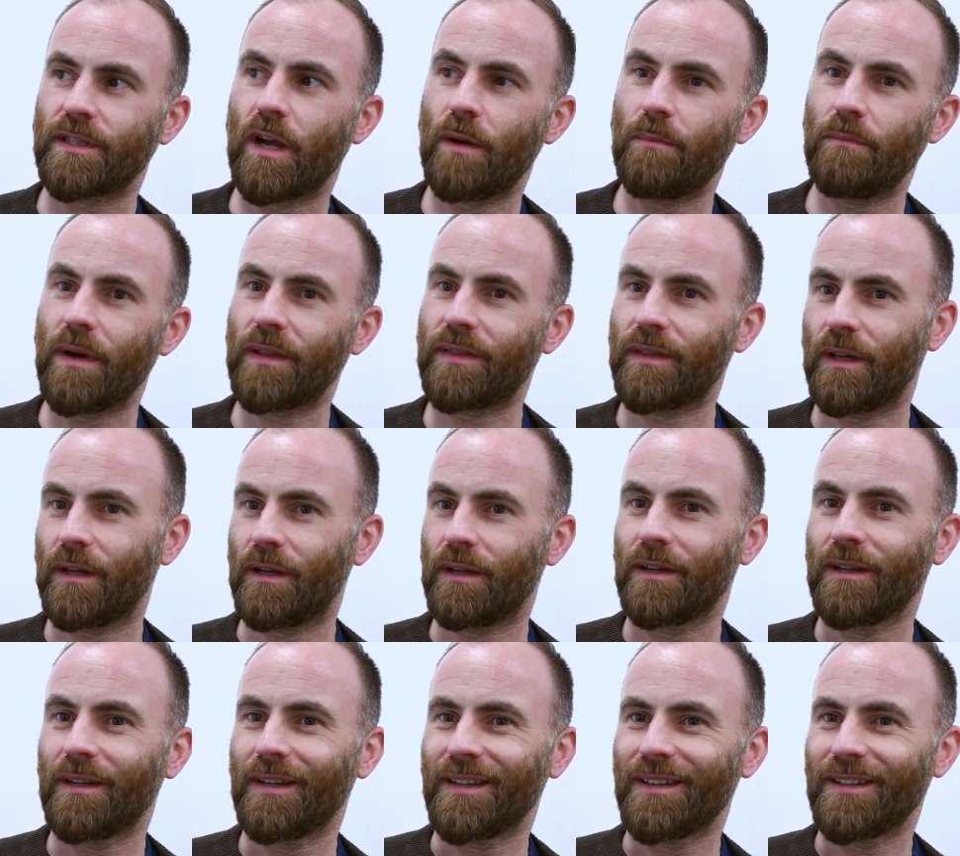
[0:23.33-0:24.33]
Her mother
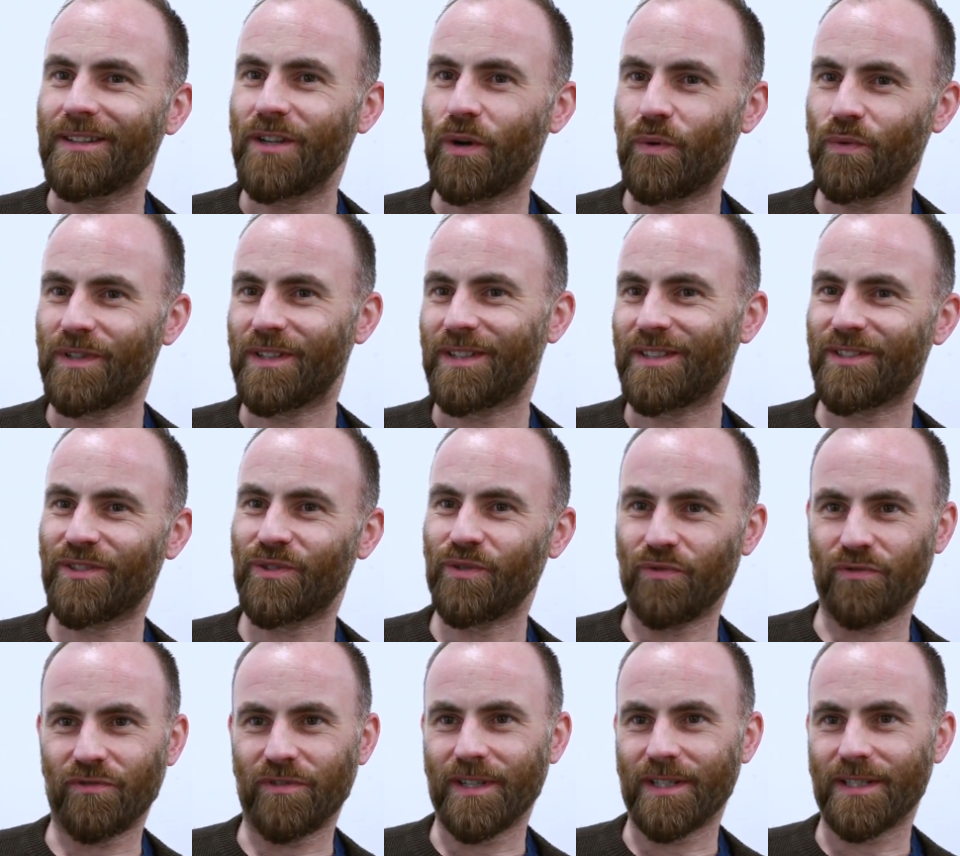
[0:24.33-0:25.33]
told her the
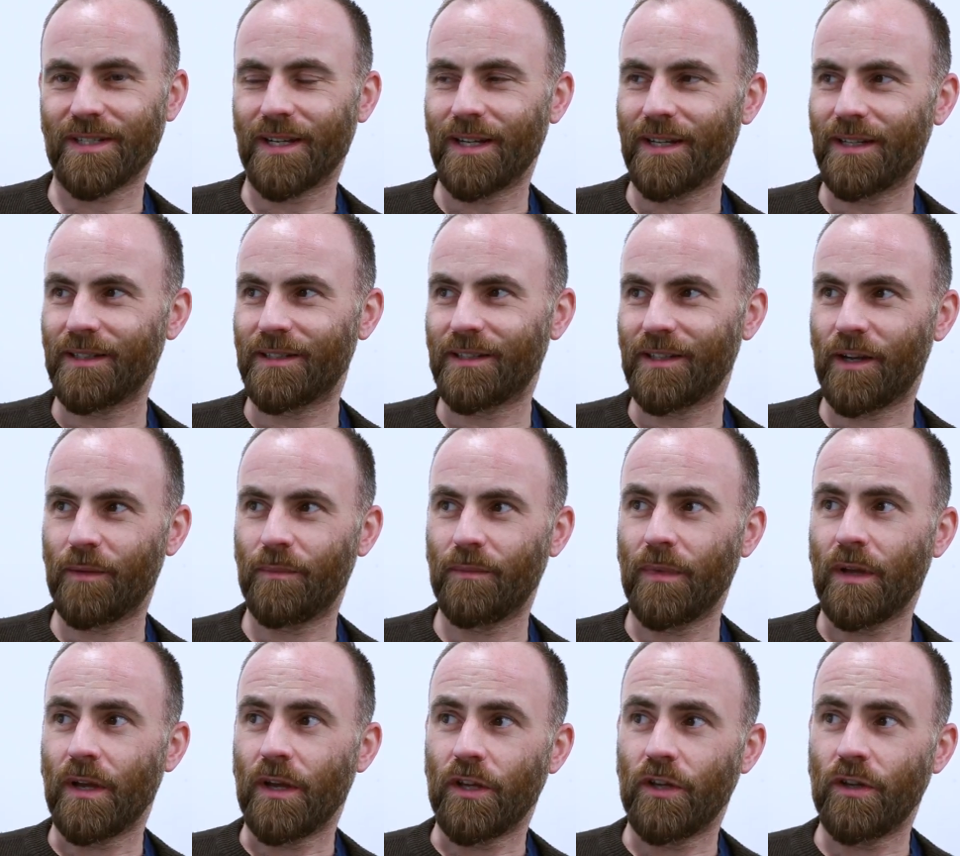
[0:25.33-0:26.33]
stories, and
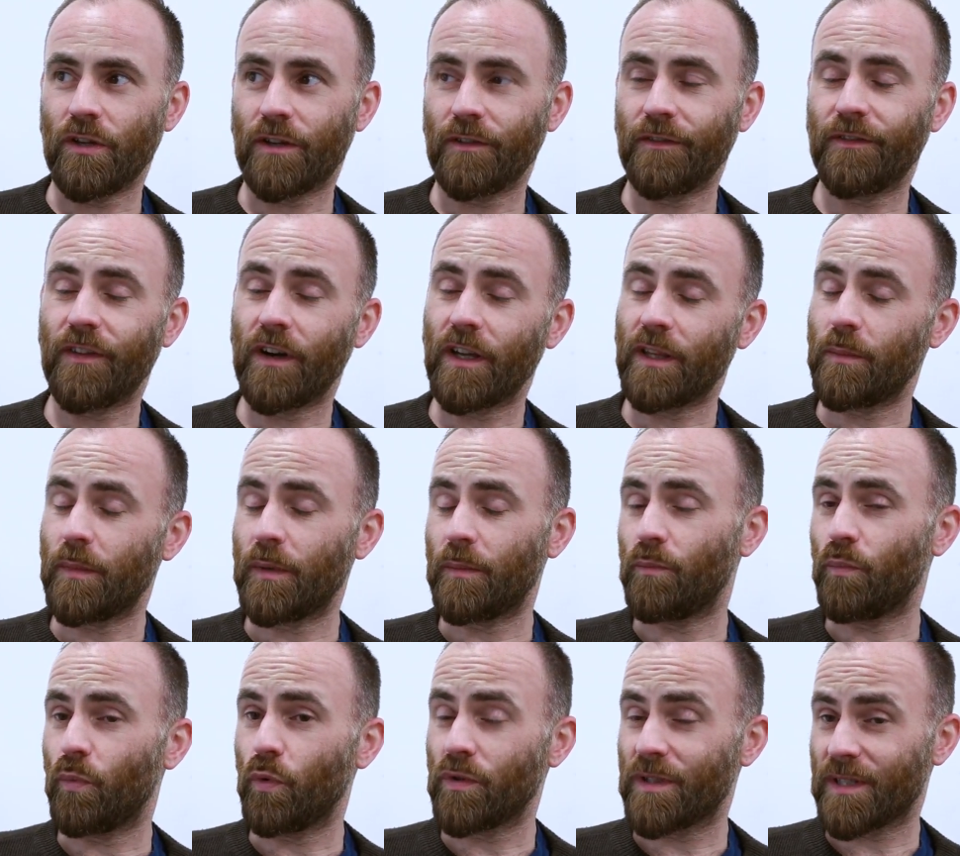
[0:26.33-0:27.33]
you can find them
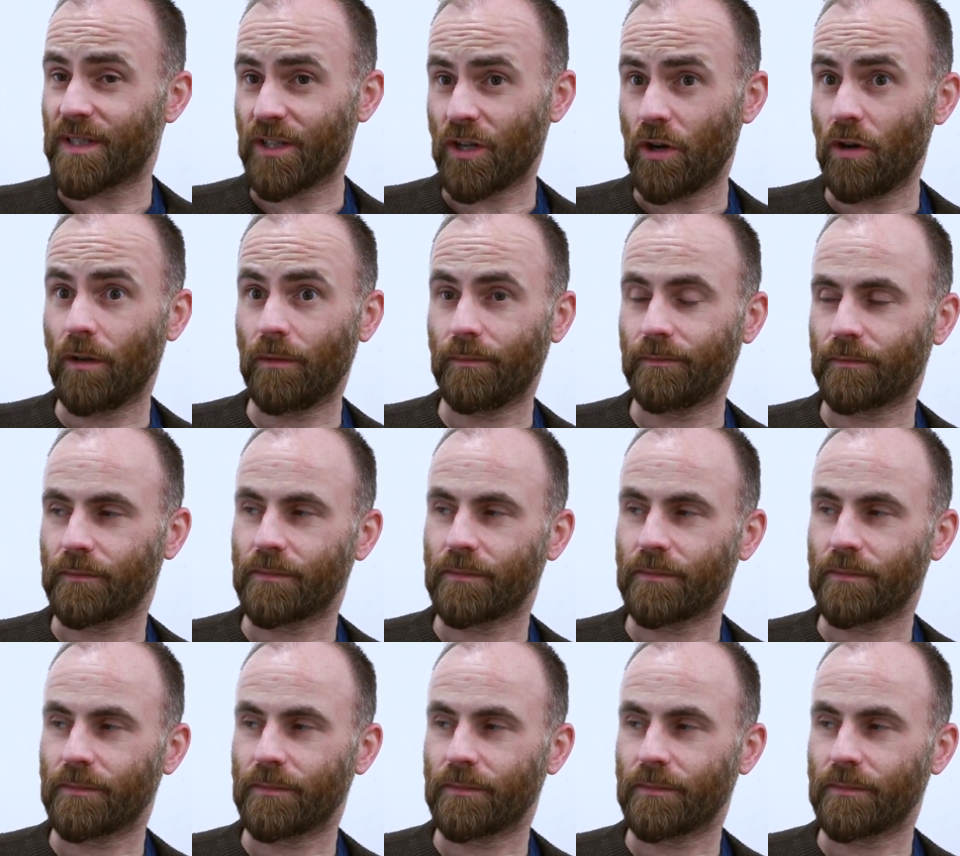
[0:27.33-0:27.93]
in Walter Scott.